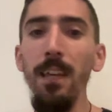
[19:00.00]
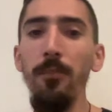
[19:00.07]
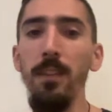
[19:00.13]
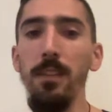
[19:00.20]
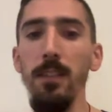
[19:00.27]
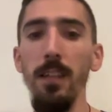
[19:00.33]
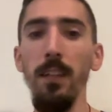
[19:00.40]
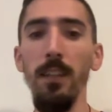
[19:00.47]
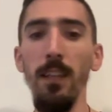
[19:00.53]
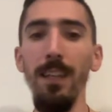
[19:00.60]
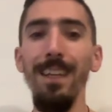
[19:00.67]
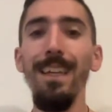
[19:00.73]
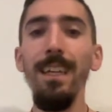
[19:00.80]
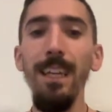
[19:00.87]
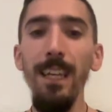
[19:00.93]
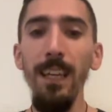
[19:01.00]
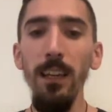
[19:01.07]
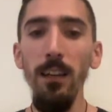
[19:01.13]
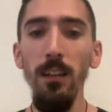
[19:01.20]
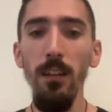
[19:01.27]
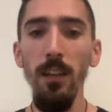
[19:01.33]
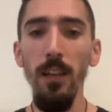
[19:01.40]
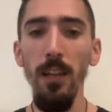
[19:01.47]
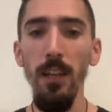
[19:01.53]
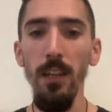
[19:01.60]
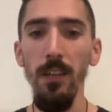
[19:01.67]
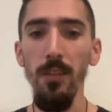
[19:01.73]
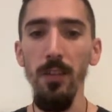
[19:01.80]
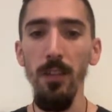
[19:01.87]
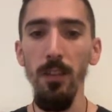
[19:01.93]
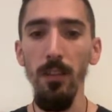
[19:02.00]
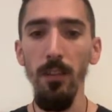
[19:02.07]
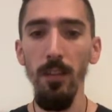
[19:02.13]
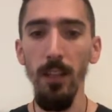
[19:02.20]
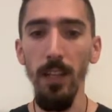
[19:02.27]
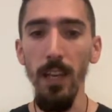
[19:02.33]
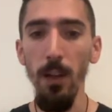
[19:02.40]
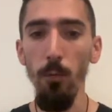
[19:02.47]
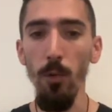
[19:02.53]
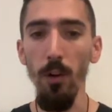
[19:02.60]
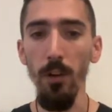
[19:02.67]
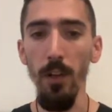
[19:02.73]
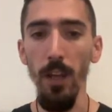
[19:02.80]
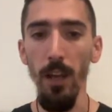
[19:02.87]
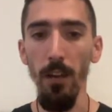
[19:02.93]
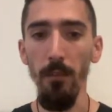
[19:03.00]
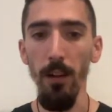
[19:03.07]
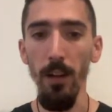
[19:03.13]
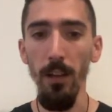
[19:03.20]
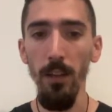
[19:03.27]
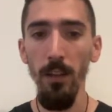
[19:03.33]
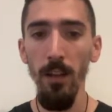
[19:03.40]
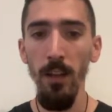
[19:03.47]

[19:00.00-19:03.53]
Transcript: I vestiti. I is the key word here, right?